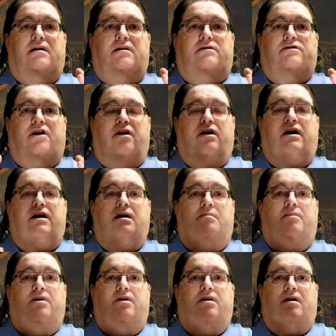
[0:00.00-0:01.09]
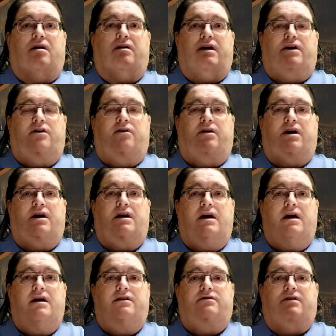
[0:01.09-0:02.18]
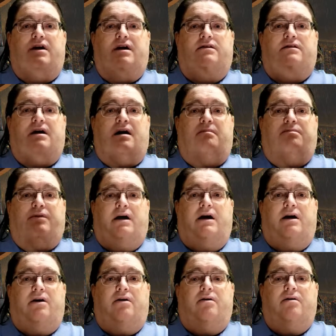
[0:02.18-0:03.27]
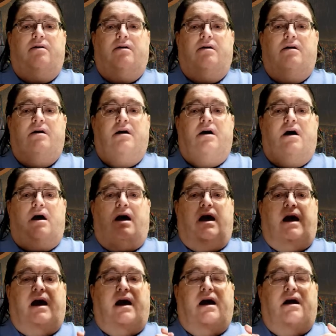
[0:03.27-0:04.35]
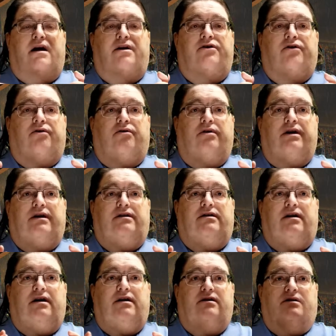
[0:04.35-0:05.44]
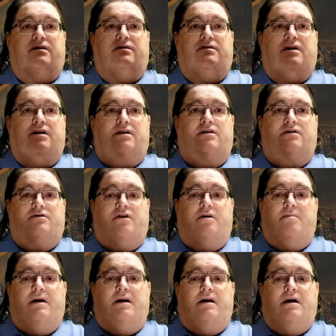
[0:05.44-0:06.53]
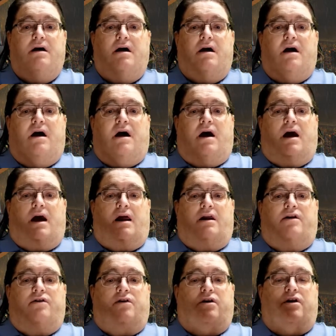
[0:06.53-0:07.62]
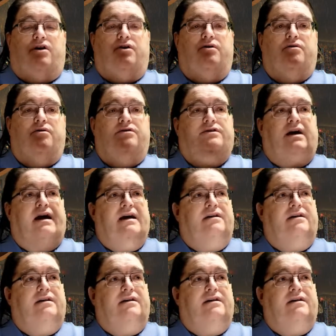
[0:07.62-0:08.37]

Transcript: target number that you're going to need to hit that player. And he's going to determine, and you're going to use a